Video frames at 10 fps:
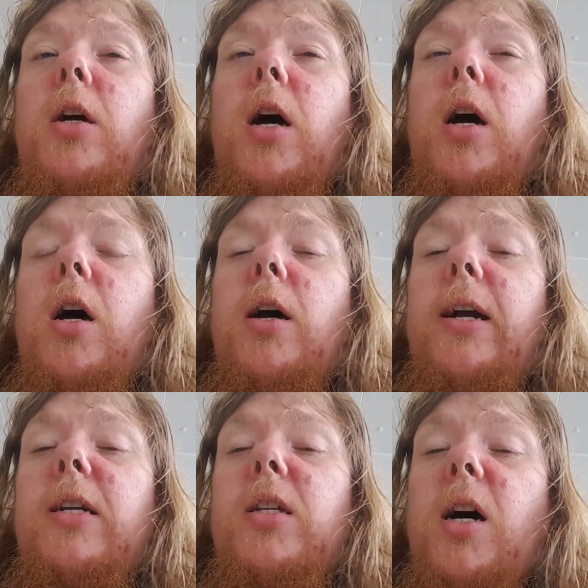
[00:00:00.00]
uh,
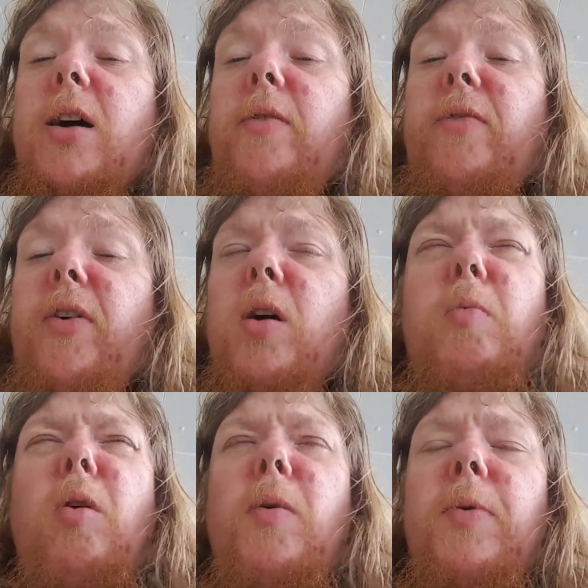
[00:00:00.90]
it's high in
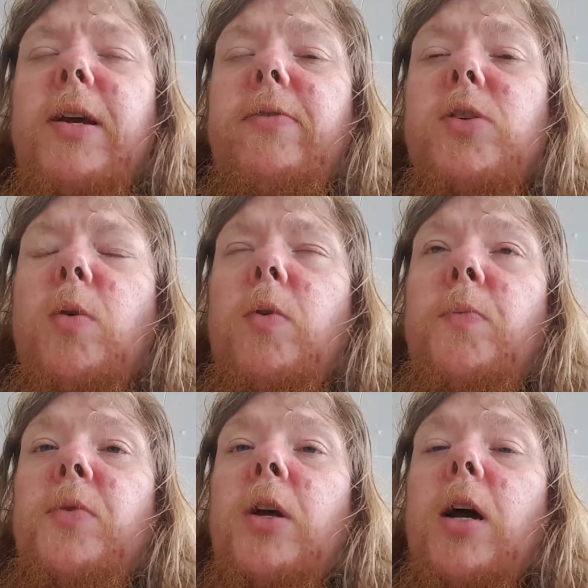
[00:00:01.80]
fiber, I believe, as well.
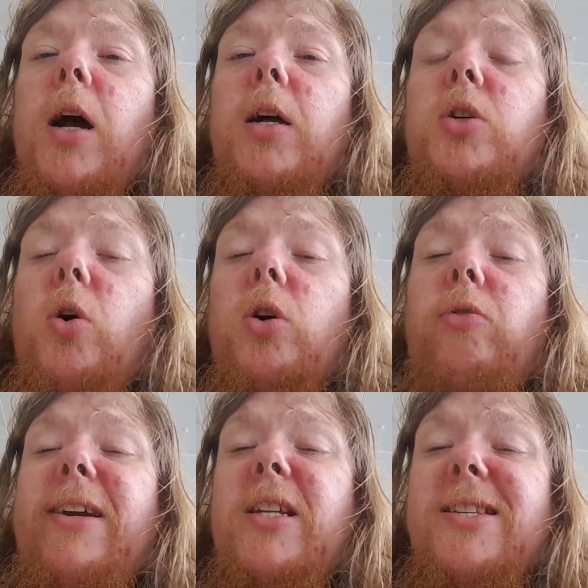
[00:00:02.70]
Uh, it's got
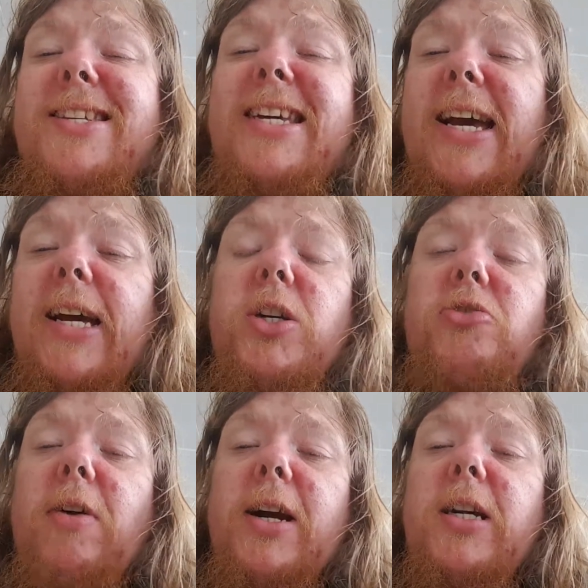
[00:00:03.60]
green tea
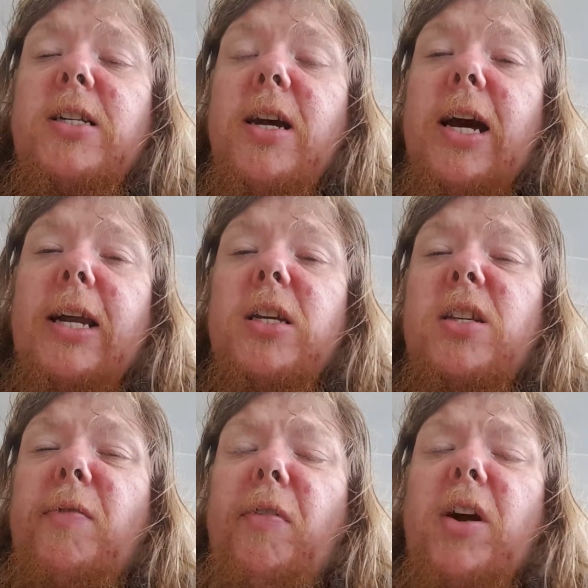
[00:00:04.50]
extracts, and it's
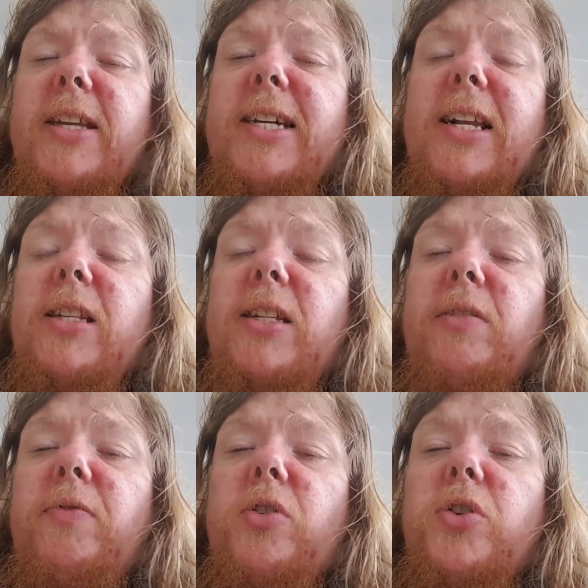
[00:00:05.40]
the Vitality
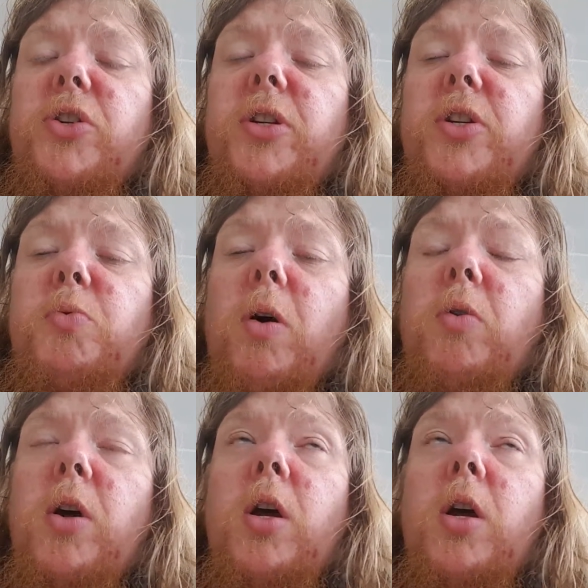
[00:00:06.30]
version as well,